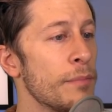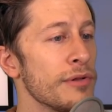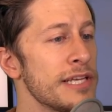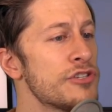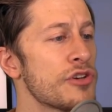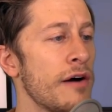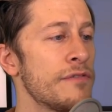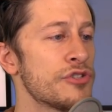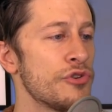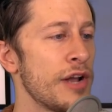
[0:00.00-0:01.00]
police
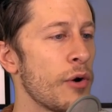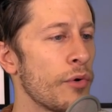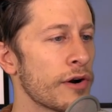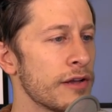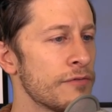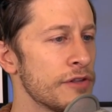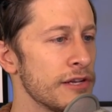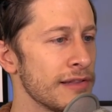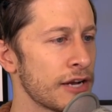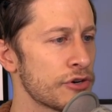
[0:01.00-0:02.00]
officer now working for the
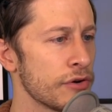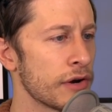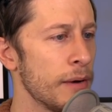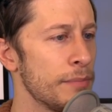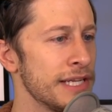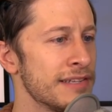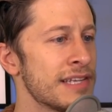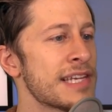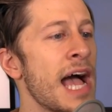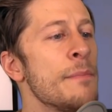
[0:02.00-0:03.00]
electrical company and
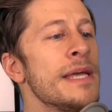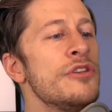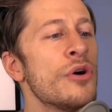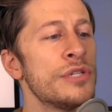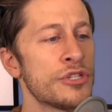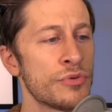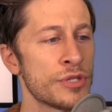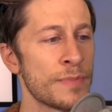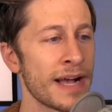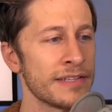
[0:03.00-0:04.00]
says, I mean no
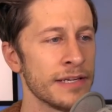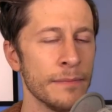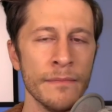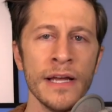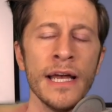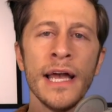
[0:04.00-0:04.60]
disrespect to him.